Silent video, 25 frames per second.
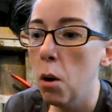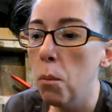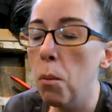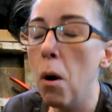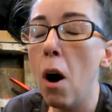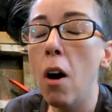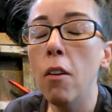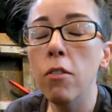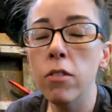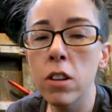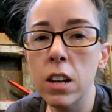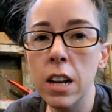
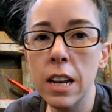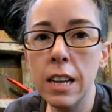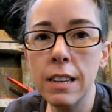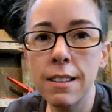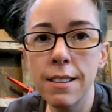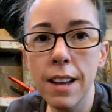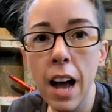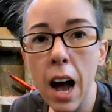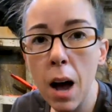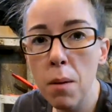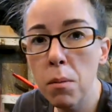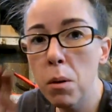But obviously
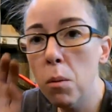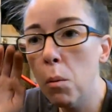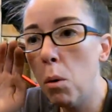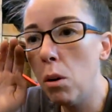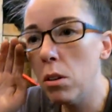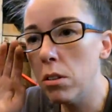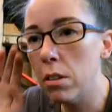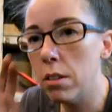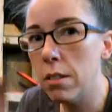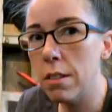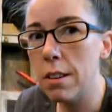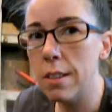Simon
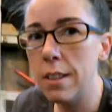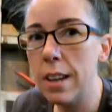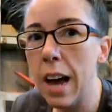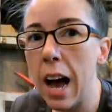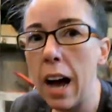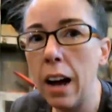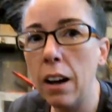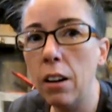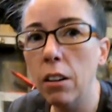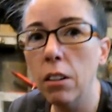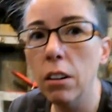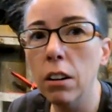wanted to
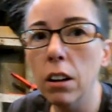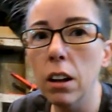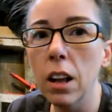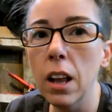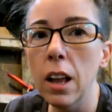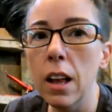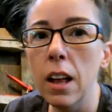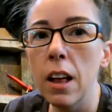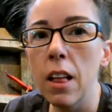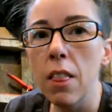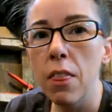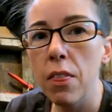
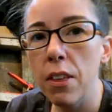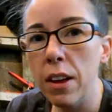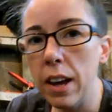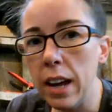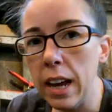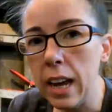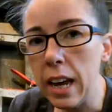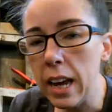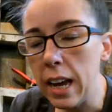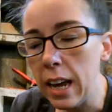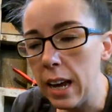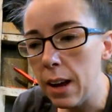tackle
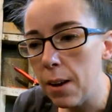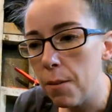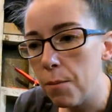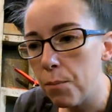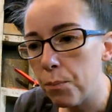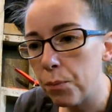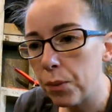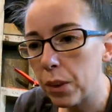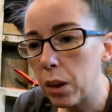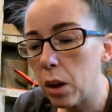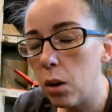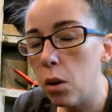the
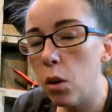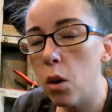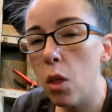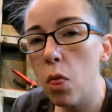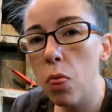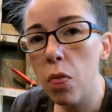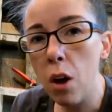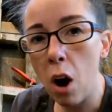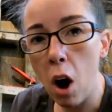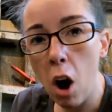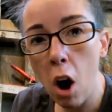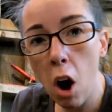
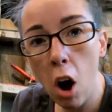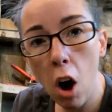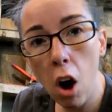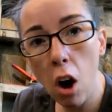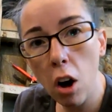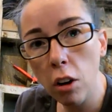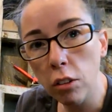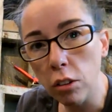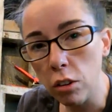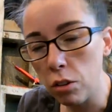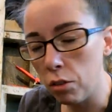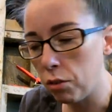
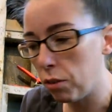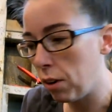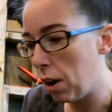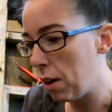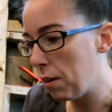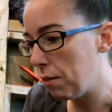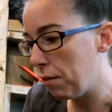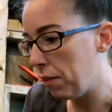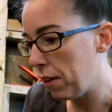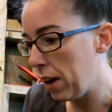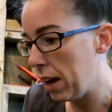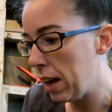hardest
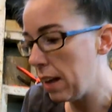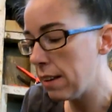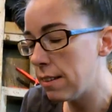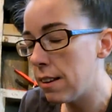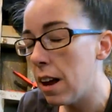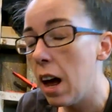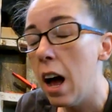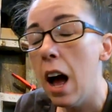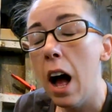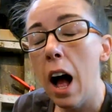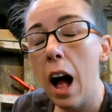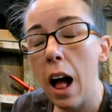frame
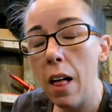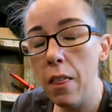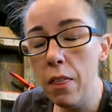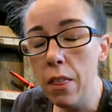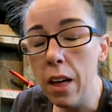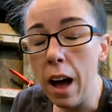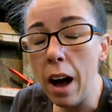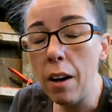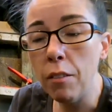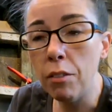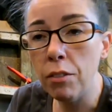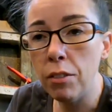first,
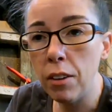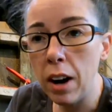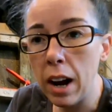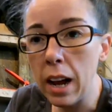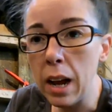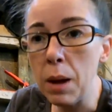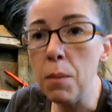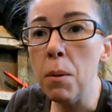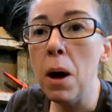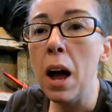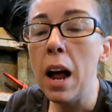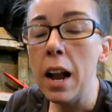and that
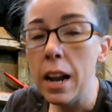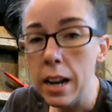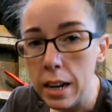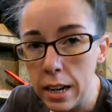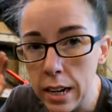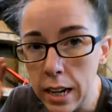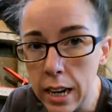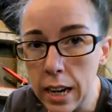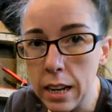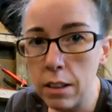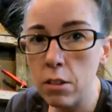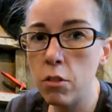frame
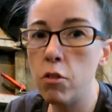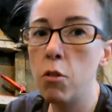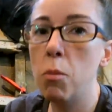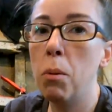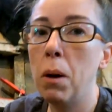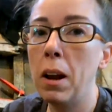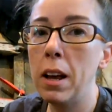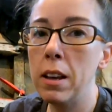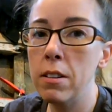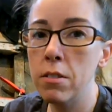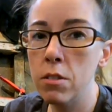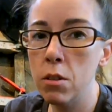needed
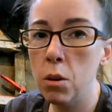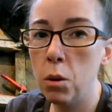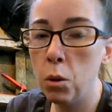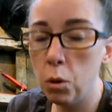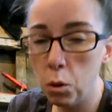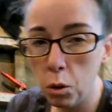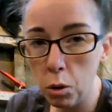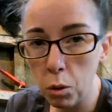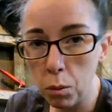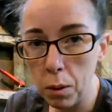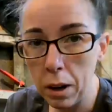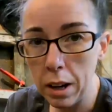replacing
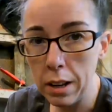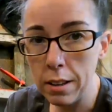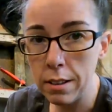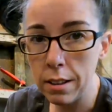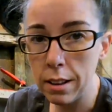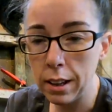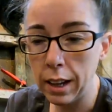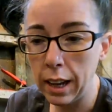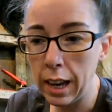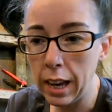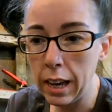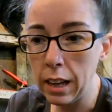all the way
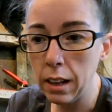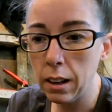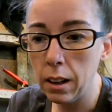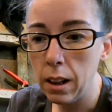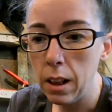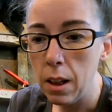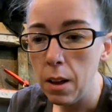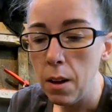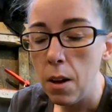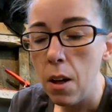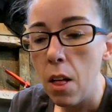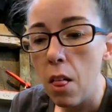to the
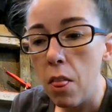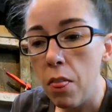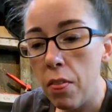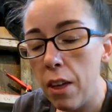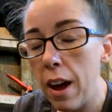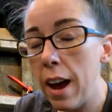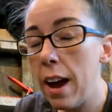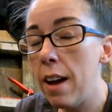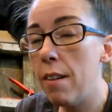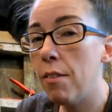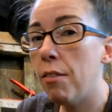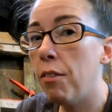keel.
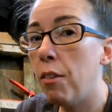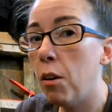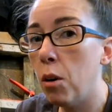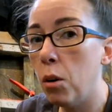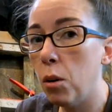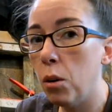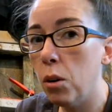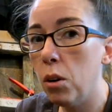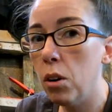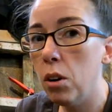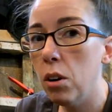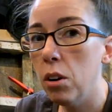
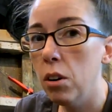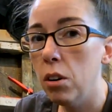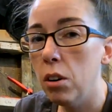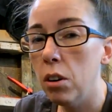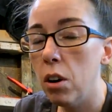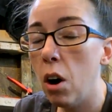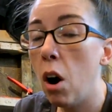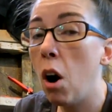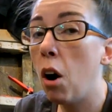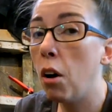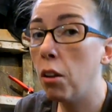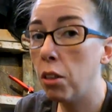Therefore,
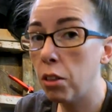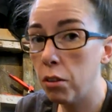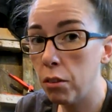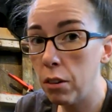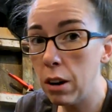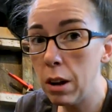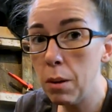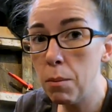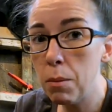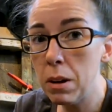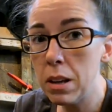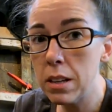our
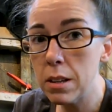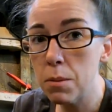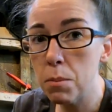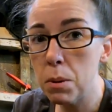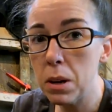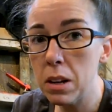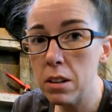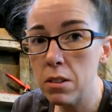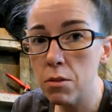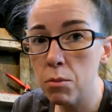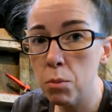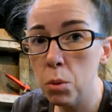3 meter
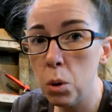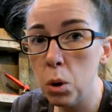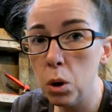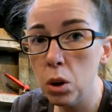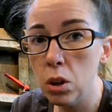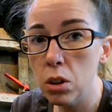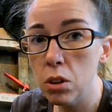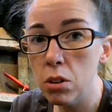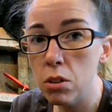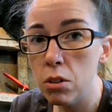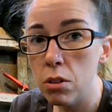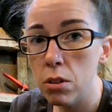piece of
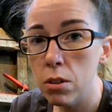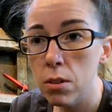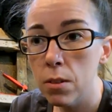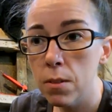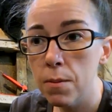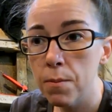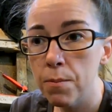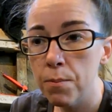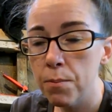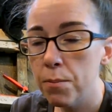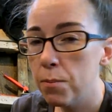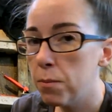wood
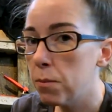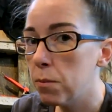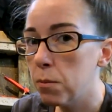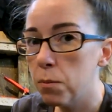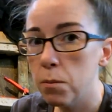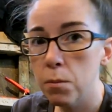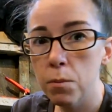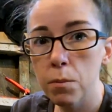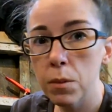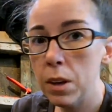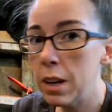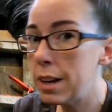
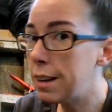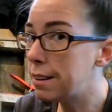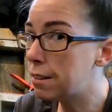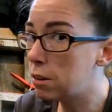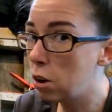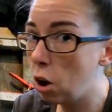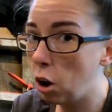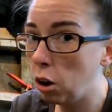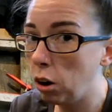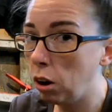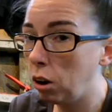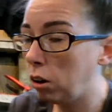
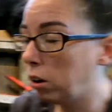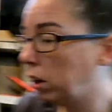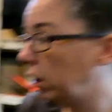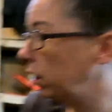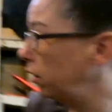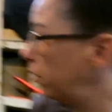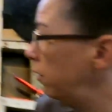is not long